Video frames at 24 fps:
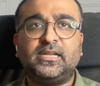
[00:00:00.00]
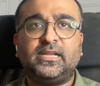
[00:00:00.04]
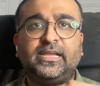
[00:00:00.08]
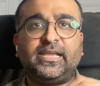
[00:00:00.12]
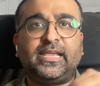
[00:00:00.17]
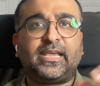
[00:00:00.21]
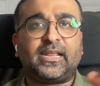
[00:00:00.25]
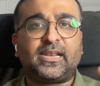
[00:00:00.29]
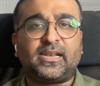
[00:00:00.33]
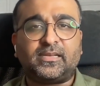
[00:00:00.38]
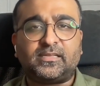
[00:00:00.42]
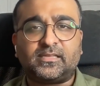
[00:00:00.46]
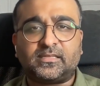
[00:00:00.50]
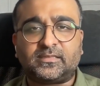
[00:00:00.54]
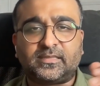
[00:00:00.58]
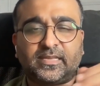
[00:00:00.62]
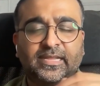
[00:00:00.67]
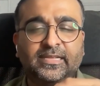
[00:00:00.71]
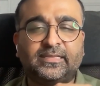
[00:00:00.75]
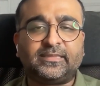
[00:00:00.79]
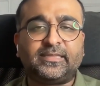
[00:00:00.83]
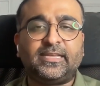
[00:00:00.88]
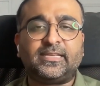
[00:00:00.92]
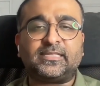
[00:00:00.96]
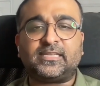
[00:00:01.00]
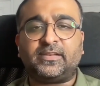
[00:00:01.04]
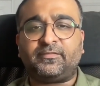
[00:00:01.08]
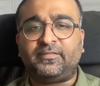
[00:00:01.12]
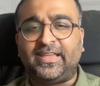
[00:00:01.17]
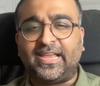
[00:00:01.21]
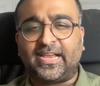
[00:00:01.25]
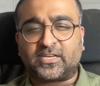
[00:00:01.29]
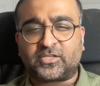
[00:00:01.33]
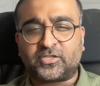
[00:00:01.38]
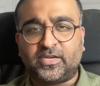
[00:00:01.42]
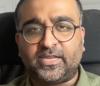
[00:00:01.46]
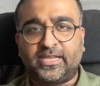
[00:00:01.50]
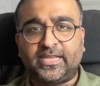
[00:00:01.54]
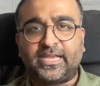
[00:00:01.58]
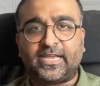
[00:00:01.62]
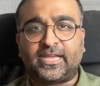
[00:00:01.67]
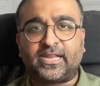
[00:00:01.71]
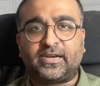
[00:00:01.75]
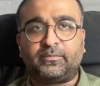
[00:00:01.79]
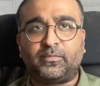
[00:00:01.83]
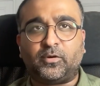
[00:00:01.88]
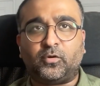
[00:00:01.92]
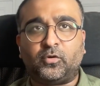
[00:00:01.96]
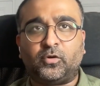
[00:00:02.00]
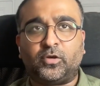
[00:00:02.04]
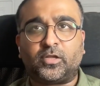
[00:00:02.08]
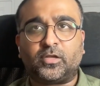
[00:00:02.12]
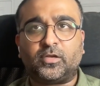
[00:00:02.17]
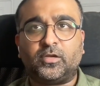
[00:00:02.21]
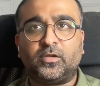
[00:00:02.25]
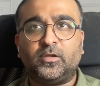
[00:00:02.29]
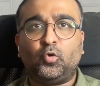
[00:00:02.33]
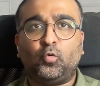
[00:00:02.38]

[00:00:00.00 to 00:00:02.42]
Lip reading: here are the 3 things that we actually care about.